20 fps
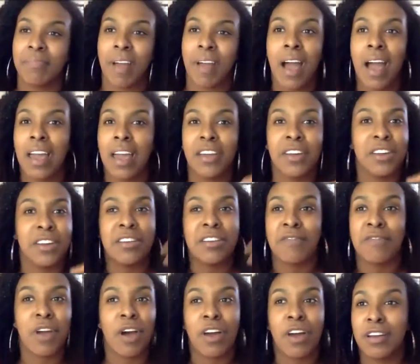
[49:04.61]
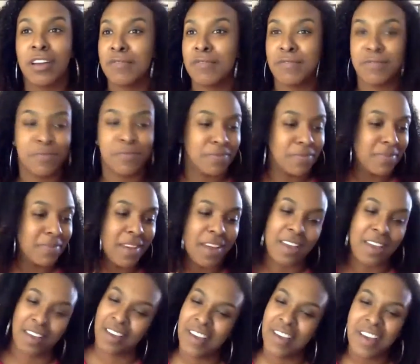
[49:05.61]
I could have thought of
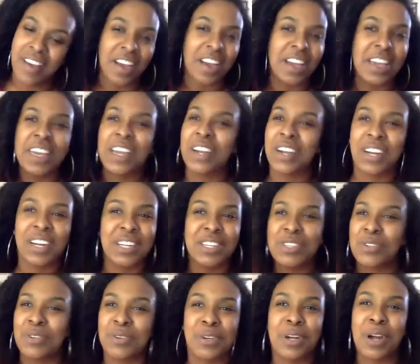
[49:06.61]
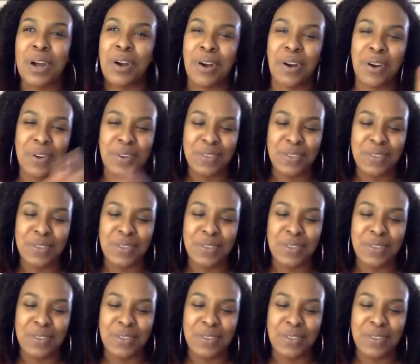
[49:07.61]
a year or two ago.